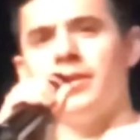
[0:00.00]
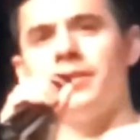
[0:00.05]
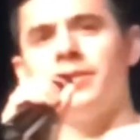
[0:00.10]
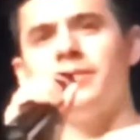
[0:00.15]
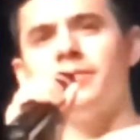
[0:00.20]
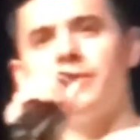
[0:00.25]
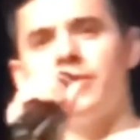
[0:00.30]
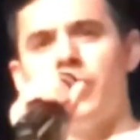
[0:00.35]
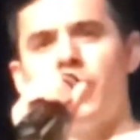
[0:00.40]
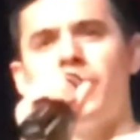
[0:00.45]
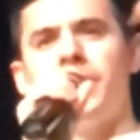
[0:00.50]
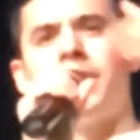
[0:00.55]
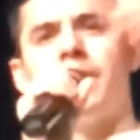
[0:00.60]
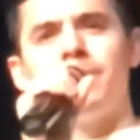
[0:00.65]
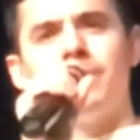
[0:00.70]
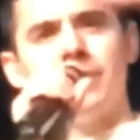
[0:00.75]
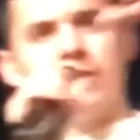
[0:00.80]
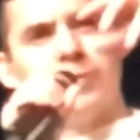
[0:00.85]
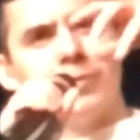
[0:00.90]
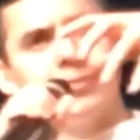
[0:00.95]
growing up in
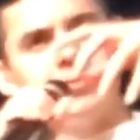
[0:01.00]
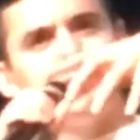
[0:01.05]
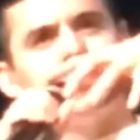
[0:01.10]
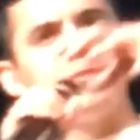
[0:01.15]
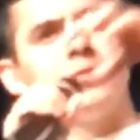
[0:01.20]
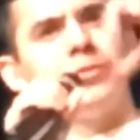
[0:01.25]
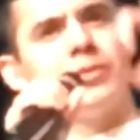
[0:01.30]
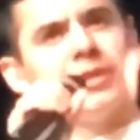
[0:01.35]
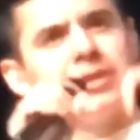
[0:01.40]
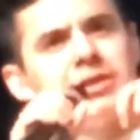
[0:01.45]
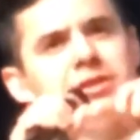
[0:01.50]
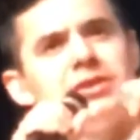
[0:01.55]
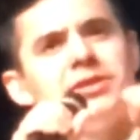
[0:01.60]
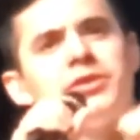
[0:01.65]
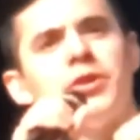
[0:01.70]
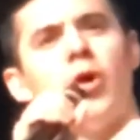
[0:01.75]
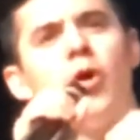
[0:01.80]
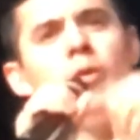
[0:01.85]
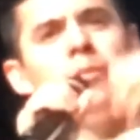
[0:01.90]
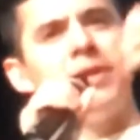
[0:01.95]
a religious
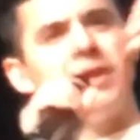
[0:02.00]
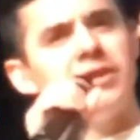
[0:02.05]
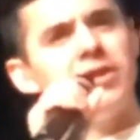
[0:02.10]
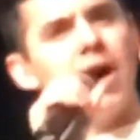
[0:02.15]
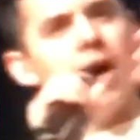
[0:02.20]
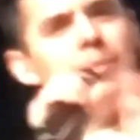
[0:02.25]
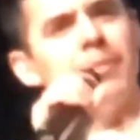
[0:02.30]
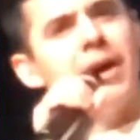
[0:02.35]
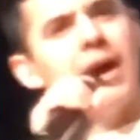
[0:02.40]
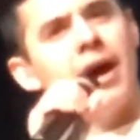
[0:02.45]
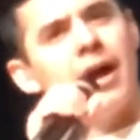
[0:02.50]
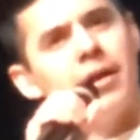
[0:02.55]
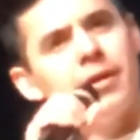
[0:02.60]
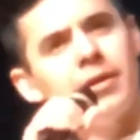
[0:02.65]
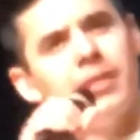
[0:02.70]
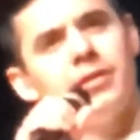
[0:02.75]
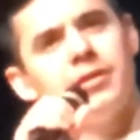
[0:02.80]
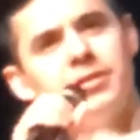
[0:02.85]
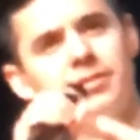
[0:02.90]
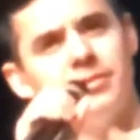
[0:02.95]
home, they taught me how
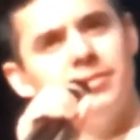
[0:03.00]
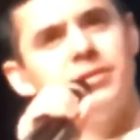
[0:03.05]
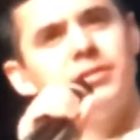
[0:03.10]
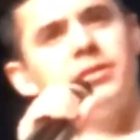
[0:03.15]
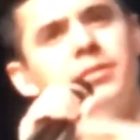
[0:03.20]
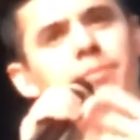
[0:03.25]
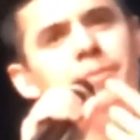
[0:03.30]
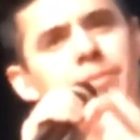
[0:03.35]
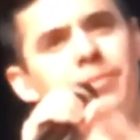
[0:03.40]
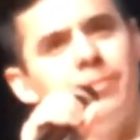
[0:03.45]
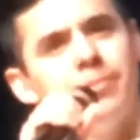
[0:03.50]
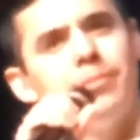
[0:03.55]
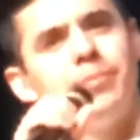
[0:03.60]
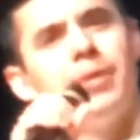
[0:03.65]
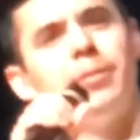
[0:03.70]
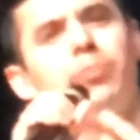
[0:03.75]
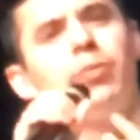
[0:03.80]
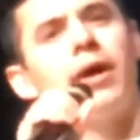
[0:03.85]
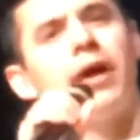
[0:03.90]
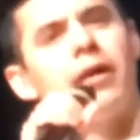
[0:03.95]
to be
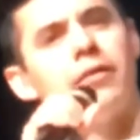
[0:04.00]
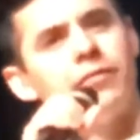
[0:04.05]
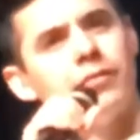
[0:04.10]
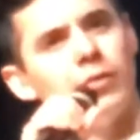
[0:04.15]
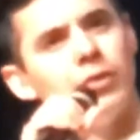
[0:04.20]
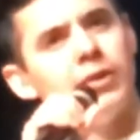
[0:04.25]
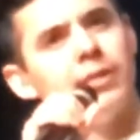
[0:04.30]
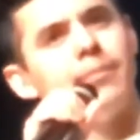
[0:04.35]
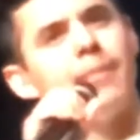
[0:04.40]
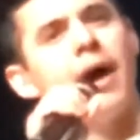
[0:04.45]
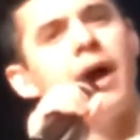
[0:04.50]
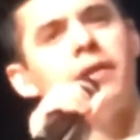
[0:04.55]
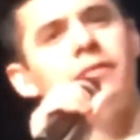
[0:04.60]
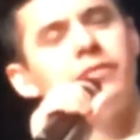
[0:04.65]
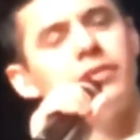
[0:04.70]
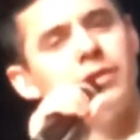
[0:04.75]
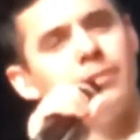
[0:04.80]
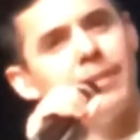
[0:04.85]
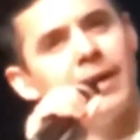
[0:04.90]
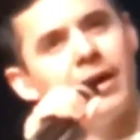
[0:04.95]
prayerful and mindful
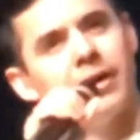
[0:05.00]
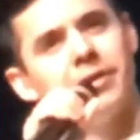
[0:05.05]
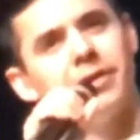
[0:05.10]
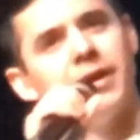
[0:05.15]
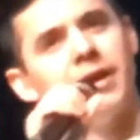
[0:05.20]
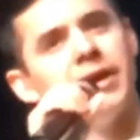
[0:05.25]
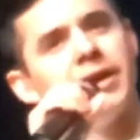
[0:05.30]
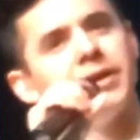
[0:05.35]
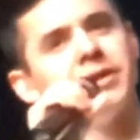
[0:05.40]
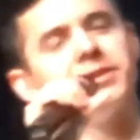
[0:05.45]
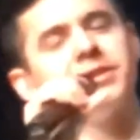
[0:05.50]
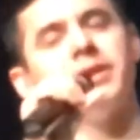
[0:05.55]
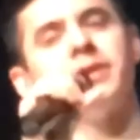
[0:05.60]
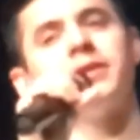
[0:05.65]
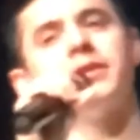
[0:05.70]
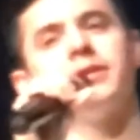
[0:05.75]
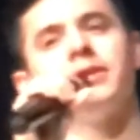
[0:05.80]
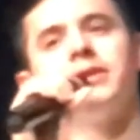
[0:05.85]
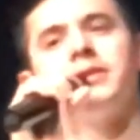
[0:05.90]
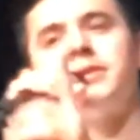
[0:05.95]
about things and to
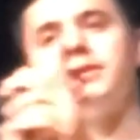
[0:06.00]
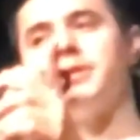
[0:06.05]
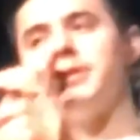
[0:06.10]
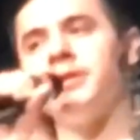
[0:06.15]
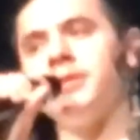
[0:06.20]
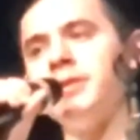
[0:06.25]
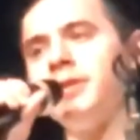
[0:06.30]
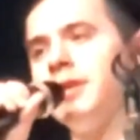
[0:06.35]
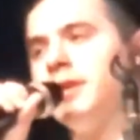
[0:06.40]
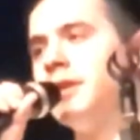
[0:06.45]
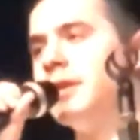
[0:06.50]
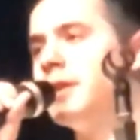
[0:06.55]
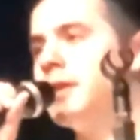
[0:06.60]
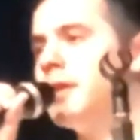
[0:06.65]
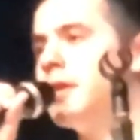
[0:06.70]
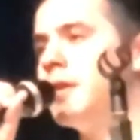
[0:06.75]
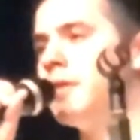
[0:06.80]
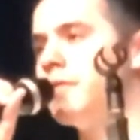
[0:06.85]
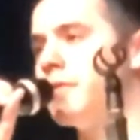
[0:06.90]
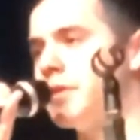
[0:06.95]
listen
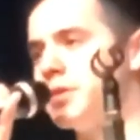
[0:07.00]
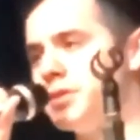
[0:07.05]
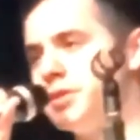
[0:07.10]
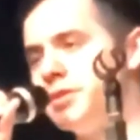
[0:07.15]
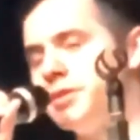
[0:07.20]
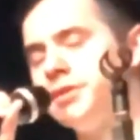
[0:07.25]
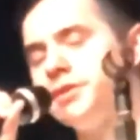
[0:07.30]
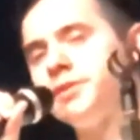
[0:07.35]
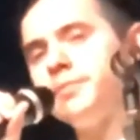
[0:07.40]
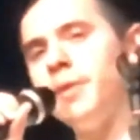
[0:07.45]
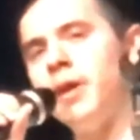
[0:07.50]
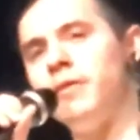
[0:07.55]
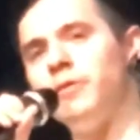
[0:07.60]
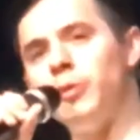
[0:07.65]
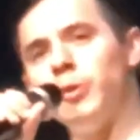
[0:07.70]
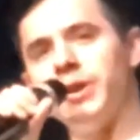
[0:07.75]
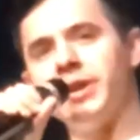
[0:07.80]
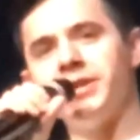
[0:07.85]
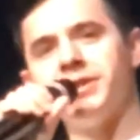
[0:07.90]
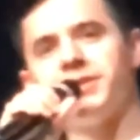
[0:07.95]
for a still small
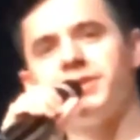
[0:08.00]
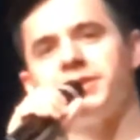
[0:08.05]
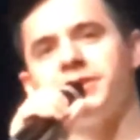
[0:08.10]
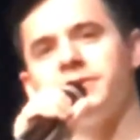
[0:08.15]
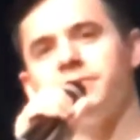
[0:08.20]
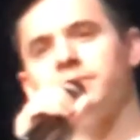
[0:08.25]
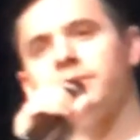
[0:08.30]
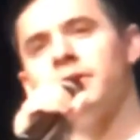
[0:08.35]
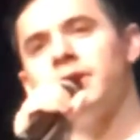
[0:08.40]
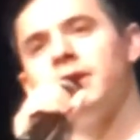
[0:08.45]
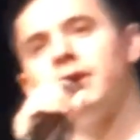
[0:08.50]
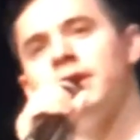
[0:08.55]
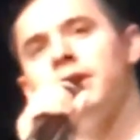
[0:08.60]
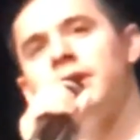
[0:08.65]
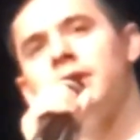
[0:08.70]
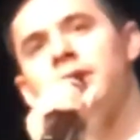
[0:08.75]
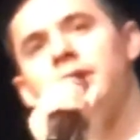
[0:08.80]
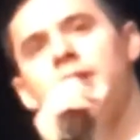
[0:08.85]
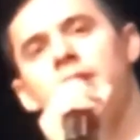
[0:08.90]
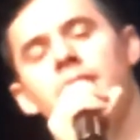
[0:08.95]
voice
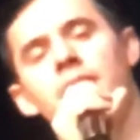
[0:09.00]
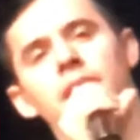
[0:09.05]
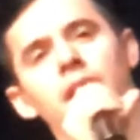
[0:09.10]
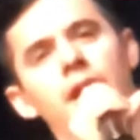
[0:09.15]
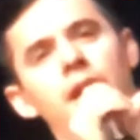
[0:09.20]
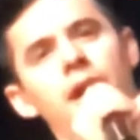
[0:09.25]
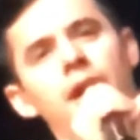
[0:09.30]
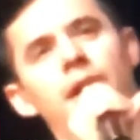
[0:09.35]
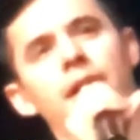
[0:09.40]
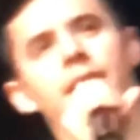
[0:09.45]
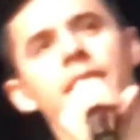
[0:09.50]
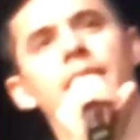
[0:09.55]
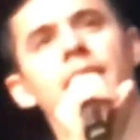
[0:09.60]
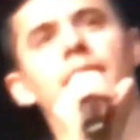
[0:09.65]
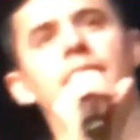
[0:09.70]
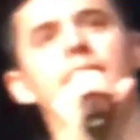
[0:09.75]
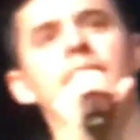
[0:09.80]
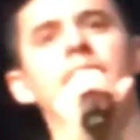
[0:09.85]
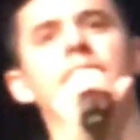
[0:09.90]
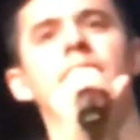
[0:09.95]
and
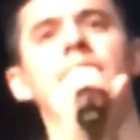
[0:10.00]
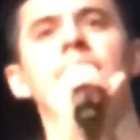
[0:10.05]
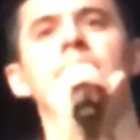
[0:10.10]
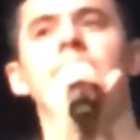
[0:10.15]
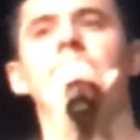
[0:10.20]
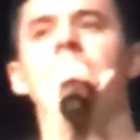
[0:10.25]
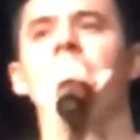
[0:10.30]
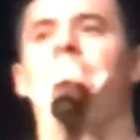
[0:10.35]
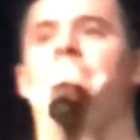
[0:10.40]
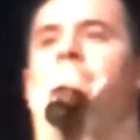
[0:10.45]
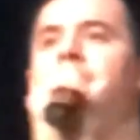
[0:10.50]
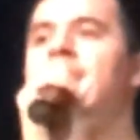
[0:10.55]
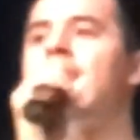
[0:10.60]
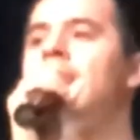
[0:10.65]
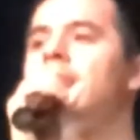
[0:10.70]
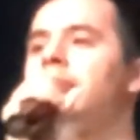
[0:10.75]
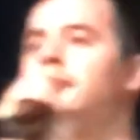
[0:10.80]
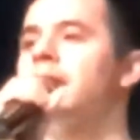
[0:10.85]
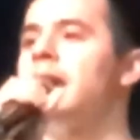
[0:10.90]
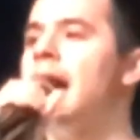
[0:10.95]
let that
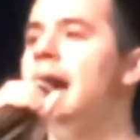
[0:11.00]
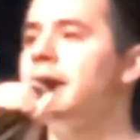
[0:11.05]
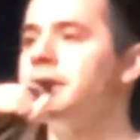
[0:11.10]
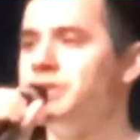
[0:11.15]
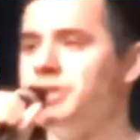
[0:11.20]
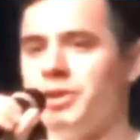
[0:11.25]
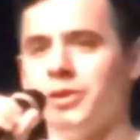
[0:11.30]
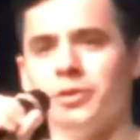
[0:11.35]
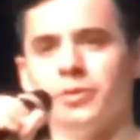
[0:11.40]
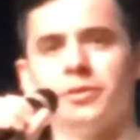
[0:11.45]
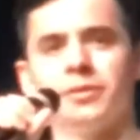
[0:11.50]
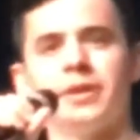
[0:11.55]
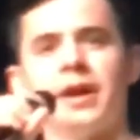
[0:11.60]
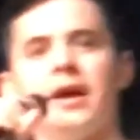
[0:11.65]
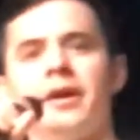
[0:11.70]
guide you. Now, it